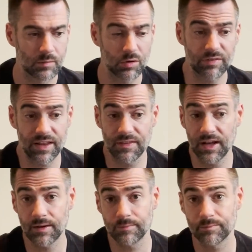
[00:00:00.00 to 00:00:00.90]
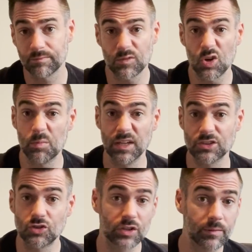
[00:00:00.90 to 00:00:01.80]
But other than that, done a bit of
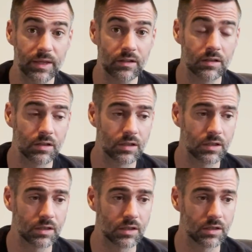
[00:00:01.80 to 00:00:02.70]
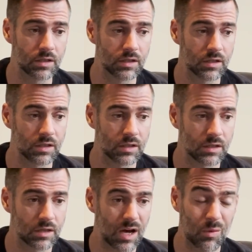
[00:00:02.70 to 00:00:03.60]
streaming.
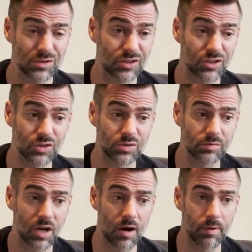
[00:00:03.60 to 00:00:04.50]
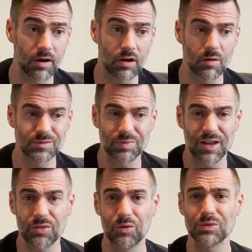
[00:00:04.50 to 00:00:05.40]
I was going to do some car park comms, but
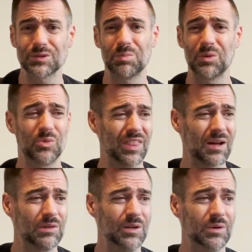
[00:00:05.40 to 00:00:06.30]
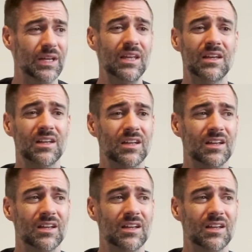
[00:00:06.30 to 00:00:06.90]
I thought, what's the without Louis?